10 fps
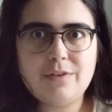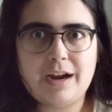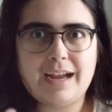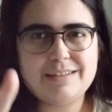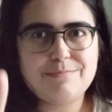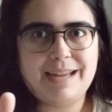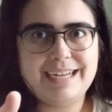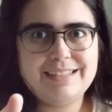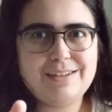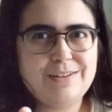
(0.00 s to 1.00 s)
I had
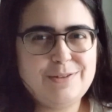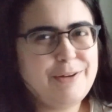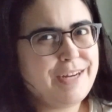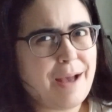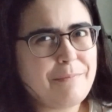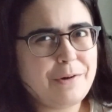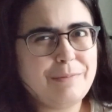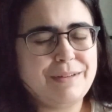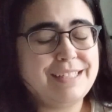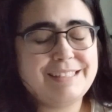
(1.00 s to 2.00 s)
planned on doing that more,
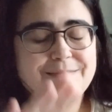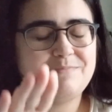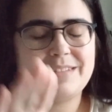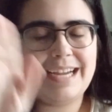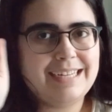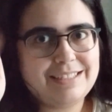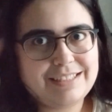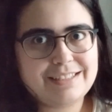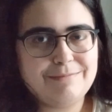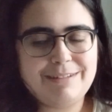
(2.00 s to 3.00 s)
but it
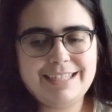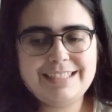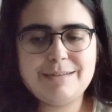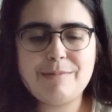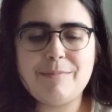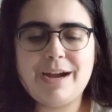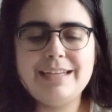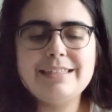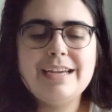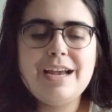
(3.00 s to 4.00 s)
just completely slipped my mind.